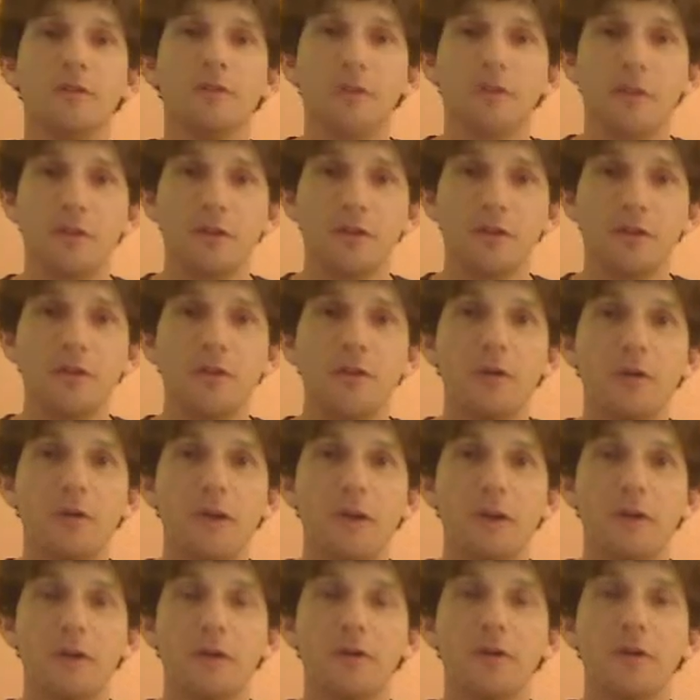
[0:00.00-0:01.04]
So let's go
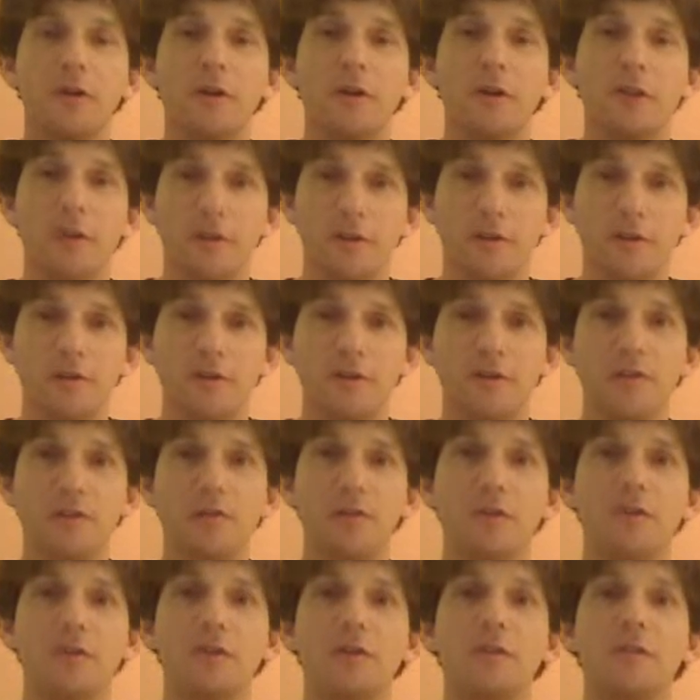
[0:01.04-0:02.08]
ahead and look at the EZ
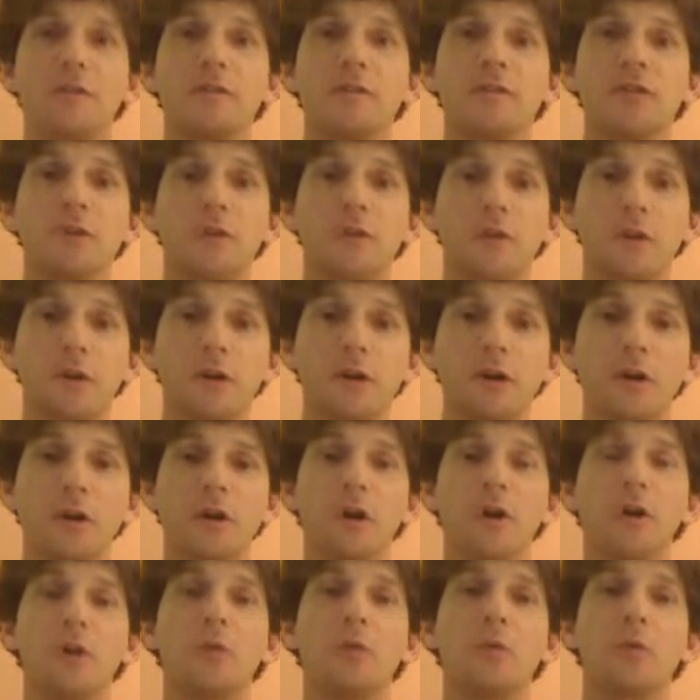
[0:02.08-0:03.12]
version of the score.
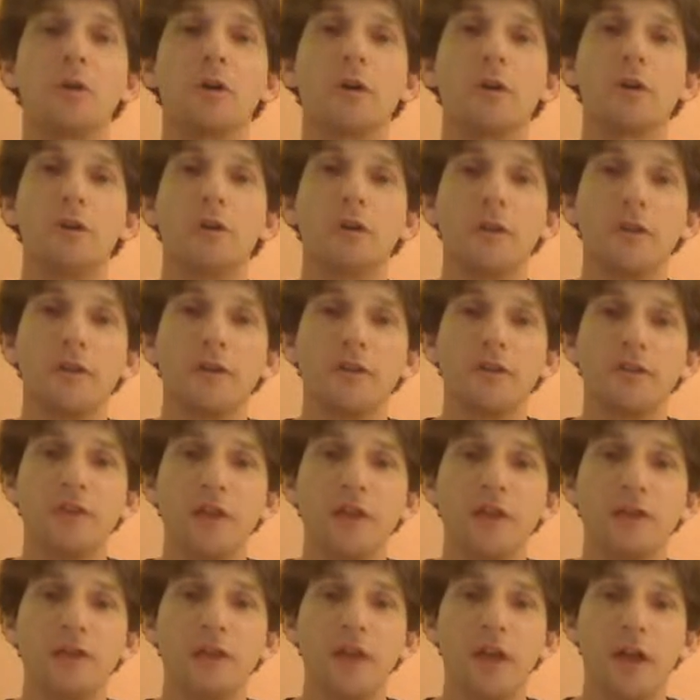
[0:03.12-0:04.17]
We're going to look at
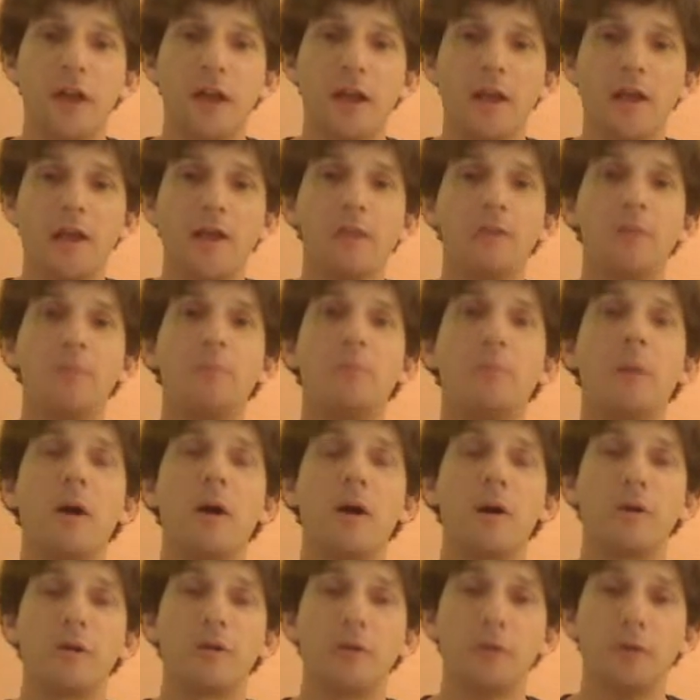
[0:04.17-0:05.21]
section A,
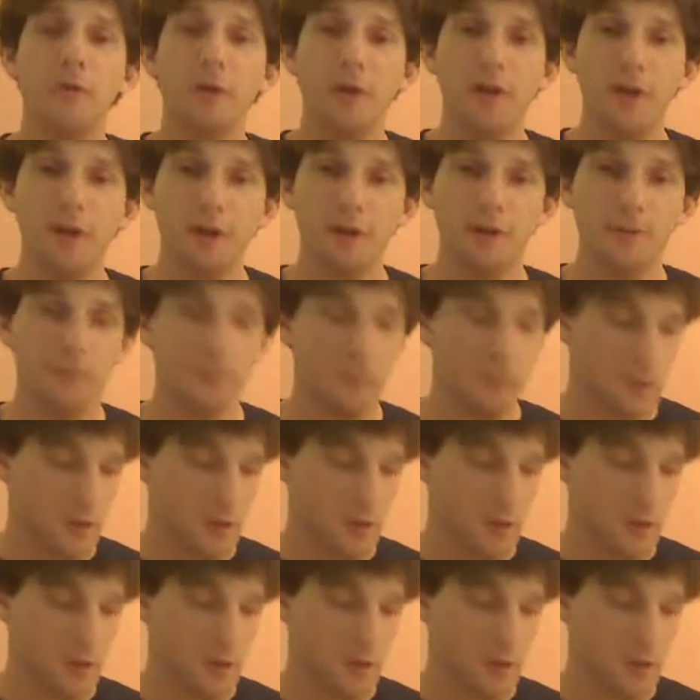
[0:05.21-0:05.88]
bar 3.